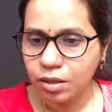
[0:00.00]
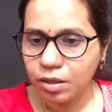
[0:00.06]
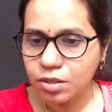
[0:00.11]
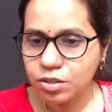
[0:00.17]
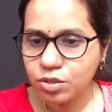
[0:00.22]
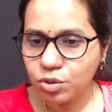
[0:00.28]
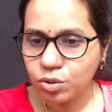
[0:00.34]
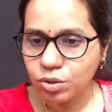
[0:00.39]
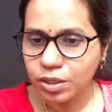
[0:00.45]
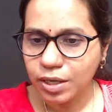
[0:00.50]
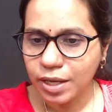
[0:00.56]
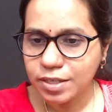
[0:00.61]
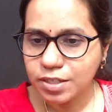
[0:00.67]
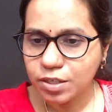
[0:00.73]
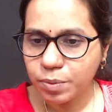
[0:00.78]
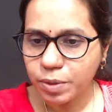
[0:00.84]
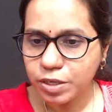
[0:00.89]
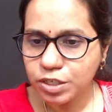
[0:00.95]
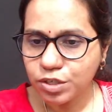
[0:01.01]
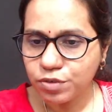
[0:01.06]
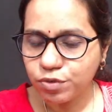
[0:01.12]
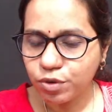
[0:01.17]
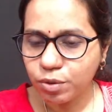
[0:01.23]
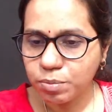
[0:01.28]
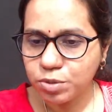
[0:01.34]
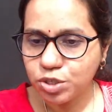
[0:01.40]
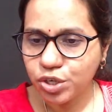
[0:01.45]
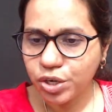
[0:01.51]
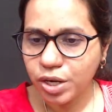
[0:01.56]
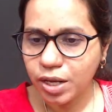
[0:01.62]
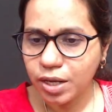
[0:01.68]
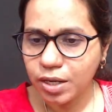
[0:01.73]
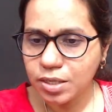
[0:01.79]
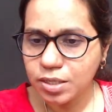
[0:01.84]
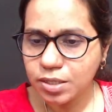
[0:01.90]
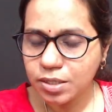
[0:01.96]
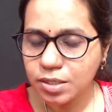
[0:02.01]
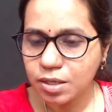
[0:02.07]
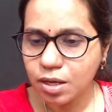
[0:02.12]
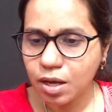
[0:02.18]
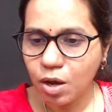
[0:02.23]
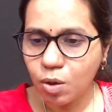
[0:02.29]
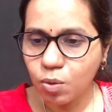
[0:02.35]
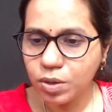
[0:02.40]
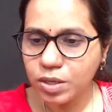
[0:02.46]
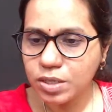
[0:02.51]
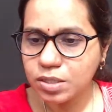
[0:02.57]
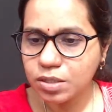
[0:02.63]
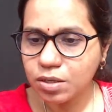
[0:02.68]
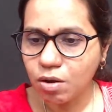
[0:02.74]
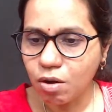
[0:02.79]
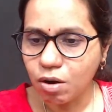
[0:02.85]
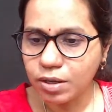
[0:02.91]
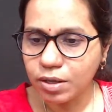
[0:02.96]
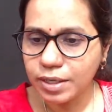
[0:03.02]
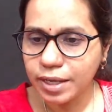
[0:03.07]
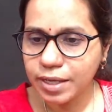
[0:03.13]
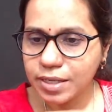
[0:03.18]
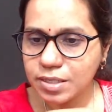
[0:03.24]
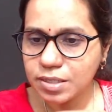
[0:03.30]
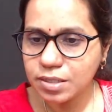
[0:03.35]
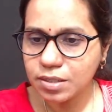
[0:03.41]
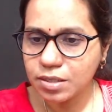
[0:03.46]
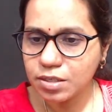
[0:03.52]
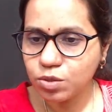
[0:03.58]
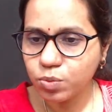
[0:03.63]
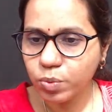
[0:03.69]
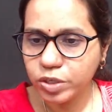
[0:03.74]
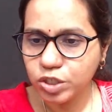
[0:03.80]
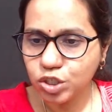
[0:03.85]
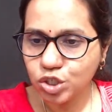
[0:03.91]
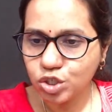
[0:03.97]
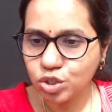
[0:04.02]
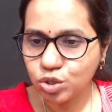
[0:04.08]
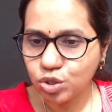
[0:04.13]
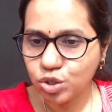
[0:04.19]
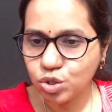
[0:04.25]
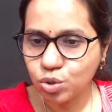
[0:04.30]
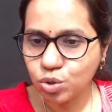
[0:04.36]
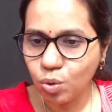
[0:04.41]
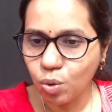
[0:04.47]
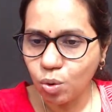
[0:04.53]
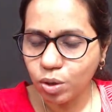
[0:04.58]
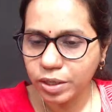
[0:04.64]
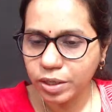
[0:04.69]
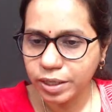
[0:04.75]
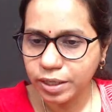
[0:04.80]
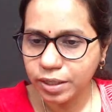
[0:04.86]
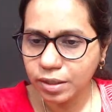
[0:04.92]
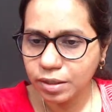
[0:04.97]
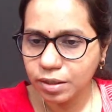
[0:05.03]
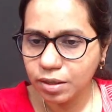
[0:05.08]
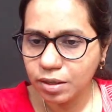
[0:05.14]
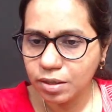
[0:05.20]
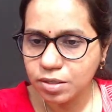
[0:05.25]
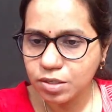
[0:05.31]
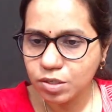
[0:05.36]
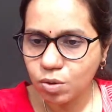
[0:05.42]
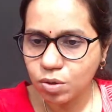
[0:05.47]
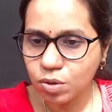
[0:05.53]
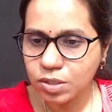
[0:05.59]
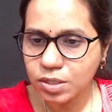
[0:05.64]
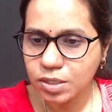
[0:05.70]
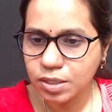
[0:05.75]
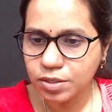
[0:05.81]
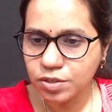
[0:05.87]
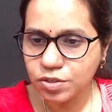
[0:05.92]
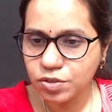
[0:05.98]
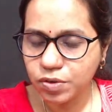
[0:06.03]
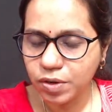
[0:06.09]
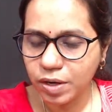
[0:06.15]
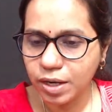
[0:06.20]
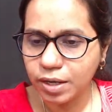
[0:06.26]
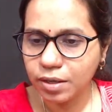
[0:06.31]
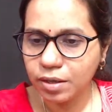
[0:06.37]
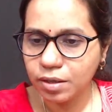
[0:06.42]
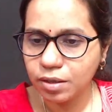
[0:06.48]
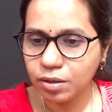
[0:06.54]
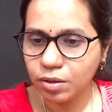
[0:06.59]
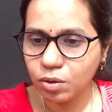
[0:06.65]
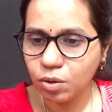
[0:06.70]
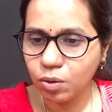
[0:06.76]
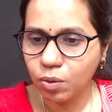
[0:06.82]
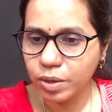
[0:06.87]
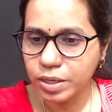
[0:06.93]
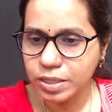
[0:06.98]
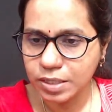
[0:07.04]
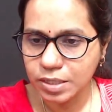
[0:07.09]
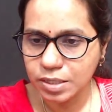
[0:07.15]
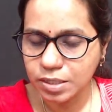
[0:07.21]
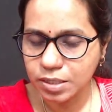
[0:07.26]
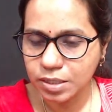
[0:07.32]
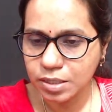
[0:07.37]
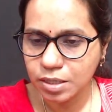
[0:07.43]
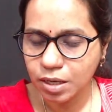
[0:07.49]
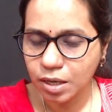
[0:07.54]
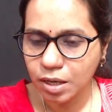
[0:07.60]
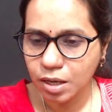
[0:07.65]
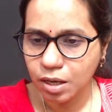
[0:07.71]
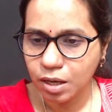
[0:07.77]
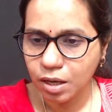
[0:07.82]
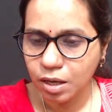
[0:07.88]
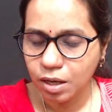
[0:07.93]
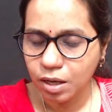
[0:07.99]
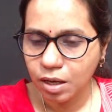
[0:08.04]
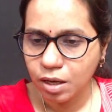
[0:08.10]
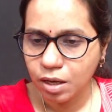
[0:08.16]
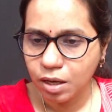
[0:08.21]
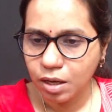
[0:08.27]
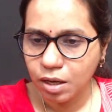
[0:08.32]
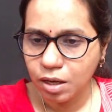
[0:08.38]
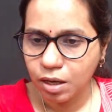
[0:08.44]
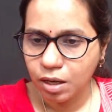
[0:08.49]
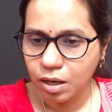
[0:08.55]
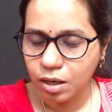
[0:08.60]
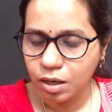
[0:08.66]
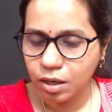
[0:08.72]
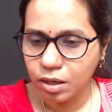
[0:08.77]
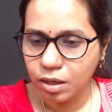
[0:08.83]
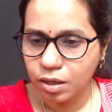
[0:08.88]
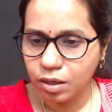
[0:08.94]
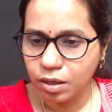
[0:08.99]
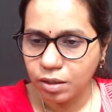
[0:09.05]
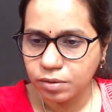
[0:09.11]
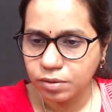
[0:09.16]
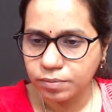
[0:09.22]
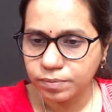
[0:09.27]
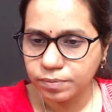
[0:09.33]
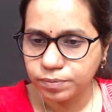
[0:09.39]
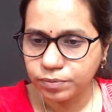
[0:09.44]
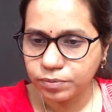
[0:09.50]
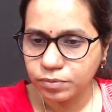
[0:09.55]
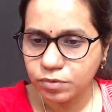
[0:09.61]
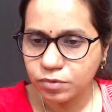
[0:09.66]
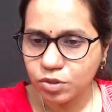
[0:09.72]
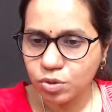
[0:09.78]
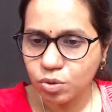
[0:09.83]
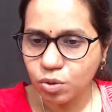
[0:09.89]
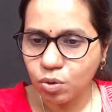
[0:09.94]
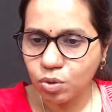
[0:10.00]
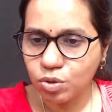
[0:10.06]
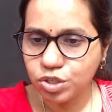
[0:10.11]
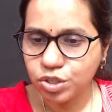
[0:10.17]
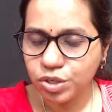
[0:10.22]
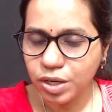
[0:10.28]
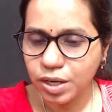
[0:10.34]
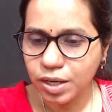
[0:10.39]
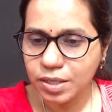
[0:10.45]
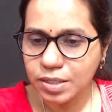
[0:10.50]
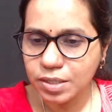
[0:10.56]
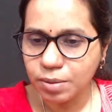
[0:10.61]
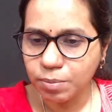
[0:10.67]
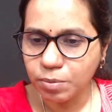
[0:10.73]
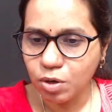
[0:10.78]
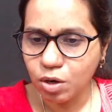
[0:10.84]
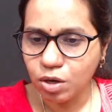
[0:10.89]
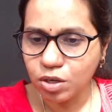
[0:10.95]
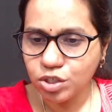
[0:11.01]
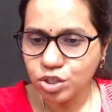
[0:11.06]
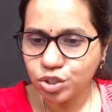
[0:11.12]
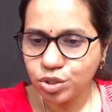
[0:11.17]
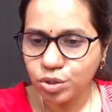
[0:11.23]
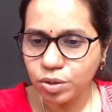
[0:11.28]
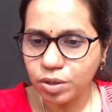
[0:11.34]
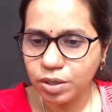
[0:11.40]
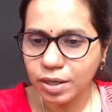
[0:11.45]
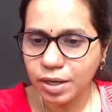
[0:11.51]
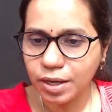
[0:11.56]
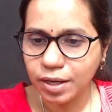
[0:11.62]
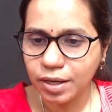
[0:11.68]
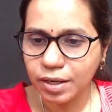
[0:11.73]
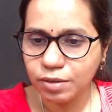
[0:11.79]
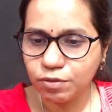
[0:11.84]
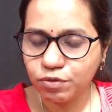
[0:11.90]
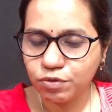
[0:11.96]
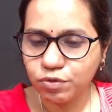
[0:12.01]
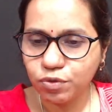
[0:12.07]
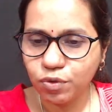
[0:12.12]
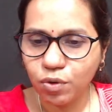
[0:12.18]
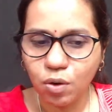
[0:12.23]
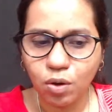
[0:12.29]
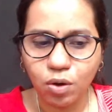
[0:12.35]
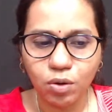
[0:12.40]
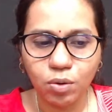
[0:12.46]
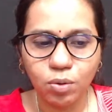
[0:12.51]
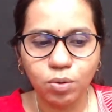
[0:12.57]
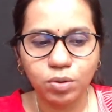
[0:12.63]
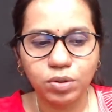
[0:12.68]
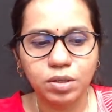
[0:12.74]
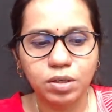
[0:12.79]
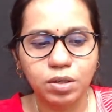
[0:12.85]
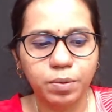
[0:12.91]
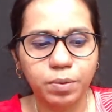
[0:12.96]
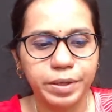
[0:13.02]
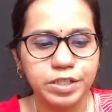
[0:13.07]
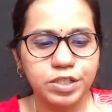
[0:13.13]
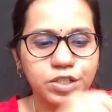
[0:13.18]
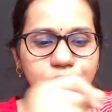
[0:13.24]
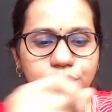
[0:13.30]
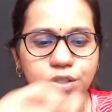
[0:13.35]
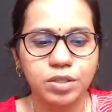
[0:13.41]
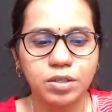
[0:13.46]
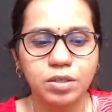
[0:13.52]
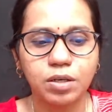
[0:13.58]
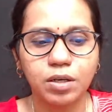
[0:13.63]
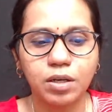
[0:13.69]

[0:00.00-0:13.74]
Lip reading: So the next question from Shreyas: how is context switch stored in resource constrained OSs? Uh, so Shreyas, I'm not sure I follow the question.